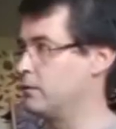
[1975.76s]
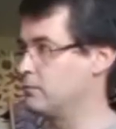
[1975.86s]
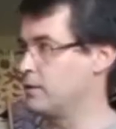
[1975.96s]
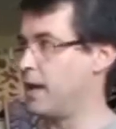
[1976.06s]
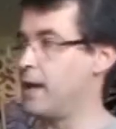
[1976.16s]

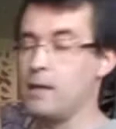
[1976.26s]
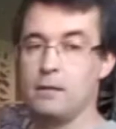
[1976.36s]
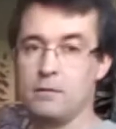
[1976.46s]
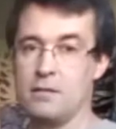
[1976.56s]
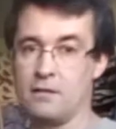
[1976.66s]
gain
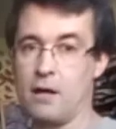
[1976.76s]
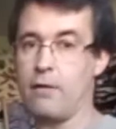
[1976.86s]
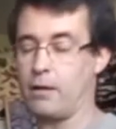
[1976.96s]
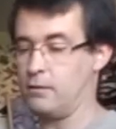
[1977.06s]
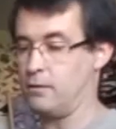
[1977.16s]
its
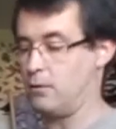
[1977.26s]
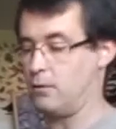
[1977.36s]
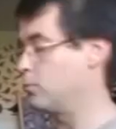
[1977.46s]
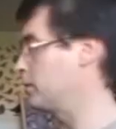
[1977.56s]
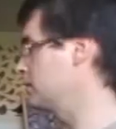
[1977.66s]
character
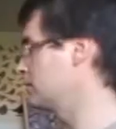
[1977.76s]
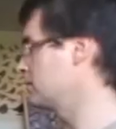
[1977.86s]
with this.